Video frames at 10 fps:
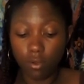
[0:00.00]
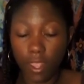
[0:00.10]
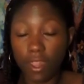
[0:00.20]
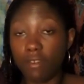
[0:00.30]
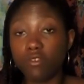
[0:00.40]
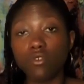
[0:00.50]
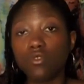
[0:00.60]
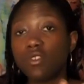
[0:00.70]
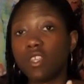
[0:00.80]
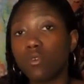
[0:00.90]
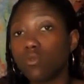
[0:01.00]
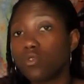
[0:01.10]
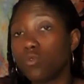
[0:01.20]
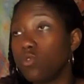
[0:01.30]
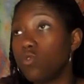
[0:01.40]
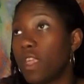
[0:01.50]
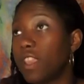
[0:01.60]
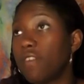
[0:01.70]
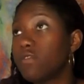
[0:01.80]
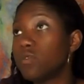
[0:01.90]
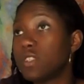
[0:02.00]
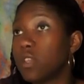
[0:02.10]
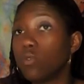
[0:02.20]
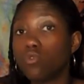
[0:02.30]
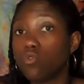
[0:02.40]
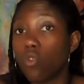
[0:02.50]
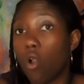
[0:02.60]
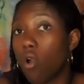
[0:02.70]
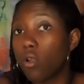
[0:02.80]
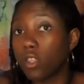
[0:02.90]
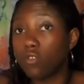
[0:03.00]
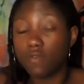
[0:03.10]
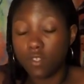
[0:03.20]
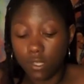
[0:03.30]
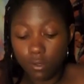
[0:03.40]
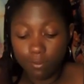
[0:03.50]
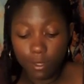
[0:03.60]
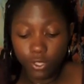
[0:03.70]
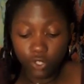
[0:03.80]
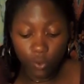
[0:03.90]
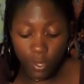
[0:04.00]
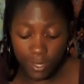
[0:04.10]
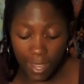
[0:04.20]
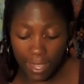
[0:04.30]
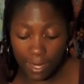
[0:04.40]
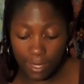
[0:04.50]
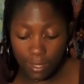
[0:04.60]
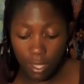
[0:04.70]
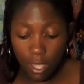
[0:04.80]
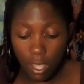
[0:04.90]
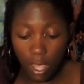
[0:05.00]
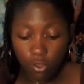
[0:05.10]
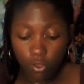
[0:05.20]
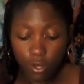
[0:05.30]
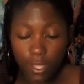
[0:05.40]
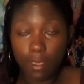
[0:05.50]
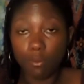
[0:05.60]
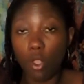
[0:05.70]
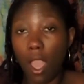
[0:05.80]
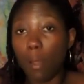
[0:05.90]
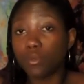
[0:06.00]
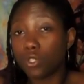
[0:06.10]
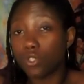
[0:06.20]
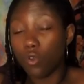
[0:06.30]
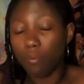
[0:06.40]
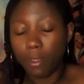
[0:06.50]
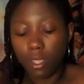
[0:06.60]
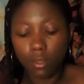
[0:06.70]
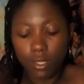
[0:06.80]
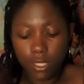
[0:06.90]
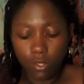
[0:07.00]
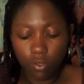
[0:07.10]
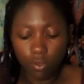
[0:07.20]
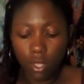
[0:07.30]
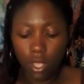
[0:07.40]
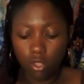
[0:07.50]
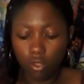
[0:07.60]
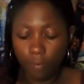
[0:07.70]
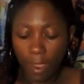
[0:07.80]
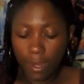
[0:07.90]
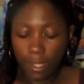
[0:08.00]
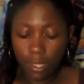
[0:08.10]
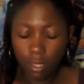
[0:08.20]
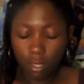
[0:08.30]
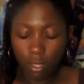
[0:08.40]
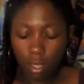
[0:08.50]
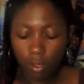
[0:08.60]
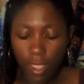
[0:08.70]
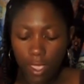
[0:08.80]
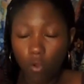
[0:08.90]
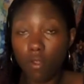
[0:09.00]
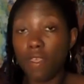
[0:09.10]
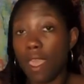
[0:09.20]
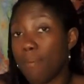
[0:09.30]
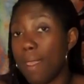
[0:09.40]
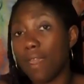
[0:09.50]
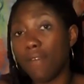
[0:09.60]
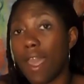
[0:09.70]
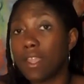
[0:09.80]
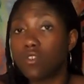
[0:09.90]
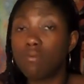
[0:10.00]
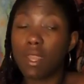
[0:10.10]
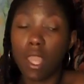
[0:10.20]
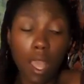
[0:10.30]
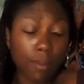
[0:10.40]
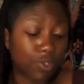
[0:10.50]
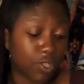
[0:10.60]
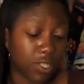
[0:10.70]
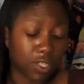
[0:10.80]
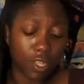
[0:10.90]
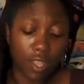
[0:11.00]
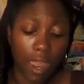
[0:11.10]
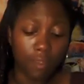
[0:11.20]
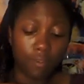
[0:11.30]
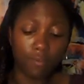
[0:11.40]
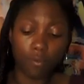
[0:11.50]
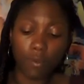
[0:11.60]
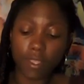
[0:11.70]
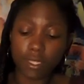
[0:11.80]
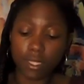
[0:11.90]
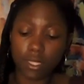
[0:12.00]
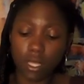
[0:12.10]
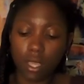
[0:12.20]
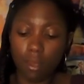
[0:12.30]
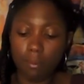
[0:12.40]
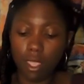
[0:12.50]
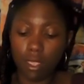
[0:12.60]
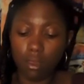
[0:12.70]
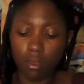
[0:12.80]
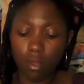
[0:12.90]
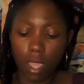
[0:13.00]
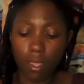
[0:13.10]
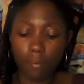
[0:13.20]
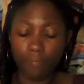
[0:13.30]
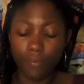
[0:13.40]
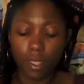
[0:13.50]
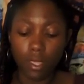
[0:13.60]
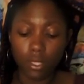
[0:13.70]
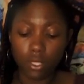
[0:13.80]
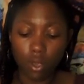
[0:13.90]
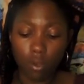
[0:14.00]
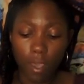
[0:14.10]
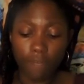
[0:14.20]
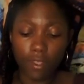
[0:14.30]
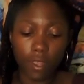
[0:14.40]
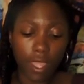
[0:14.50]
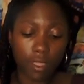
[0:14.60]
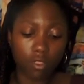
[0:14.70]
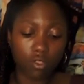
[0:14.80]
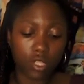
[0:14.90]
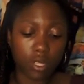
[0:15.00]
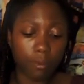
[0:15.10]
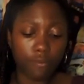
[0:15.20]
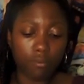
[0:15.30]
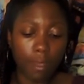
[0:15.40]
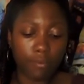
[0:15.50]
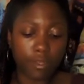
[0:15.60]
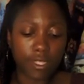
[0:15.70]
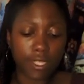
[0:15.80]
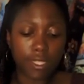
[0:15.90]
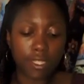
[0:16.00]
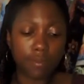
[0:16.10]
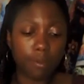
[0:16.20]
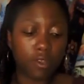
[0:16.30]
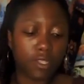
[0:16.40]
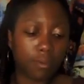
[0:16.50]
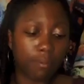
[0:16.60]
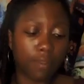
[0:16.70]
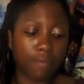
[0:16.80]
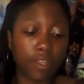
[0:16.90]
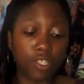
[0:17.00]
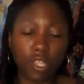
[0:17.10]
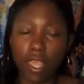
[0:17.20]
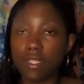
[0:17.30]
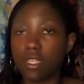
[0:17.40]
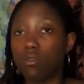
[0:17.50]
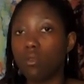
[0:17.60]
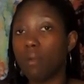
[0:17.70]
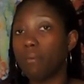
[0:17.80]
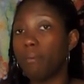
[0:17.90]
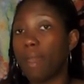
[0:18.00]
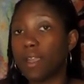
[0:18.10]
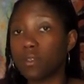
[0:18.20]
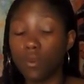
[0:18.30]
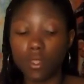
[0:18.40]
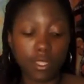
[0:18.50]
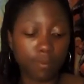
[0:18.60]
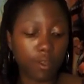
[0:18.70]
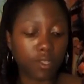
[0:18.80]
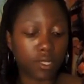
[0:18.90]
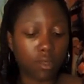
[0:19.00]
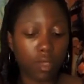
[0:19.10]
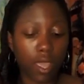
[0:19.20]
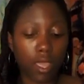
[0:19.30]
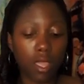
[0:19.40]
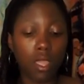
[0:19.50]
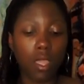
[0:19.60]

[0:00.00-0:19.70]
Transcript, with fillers: They left you single too long, and you've just been enjoying dating, and you're going to keep your options open until you're ready, okay? Or they may have had too many options. There's a lot of different ways that this could come in, okay? So I feel like some of you may resist this person, but eventually I see you coming back with this person, okay?